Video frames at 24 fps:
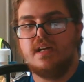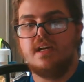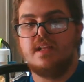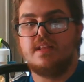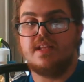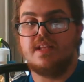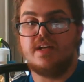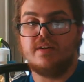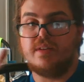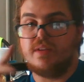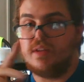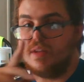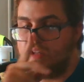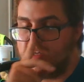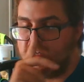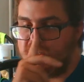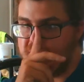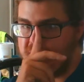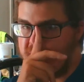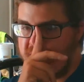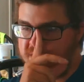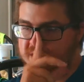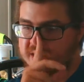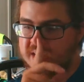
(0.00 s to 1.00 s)
Now,
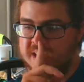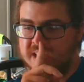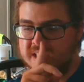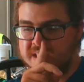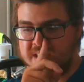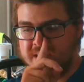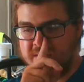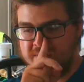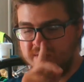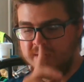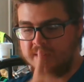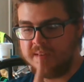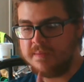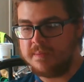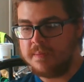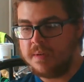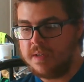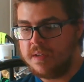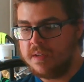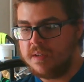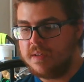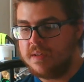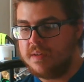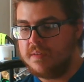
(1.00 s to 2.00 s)
another thing that's different
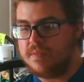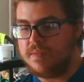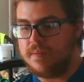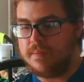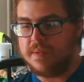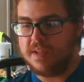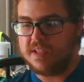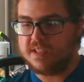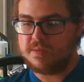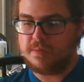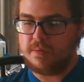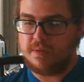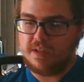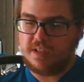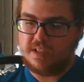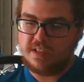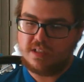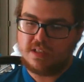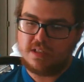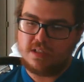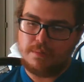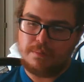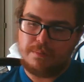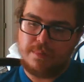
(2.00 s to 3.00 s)
from this one is
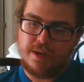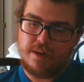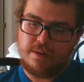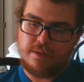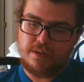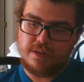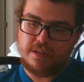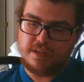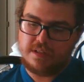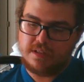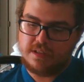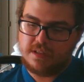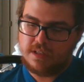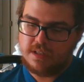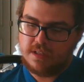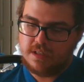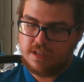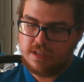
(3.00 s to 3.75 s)
the mirrors.